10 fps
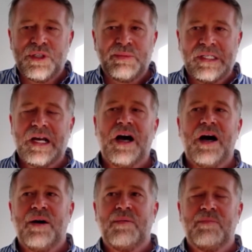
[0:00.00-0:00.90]

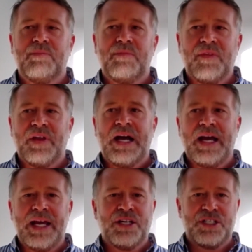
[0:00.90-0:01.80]
become that
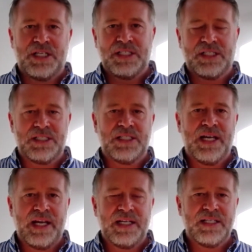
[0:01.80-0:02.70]
energetic
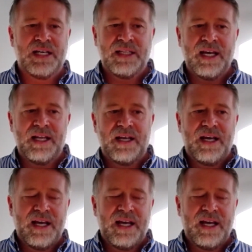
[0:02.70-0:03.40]
state, and that